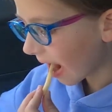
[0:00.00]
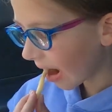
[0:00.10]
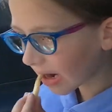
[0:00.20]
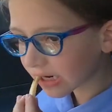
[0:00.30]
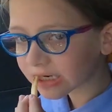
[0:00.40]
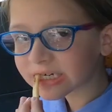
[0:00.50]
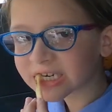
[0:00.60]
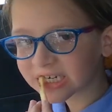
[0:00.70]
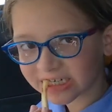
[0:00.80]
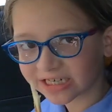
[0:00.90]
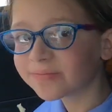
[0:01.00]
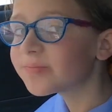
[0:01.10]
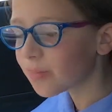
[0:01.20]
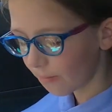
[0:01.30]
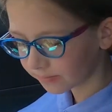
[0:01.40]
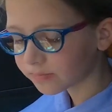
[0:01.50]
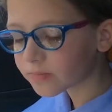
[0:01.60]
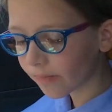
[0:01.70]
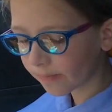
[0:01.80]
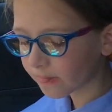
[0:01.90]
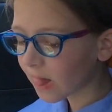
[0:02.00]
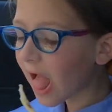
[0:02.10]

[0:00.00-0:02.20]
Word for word: go home? Let's go.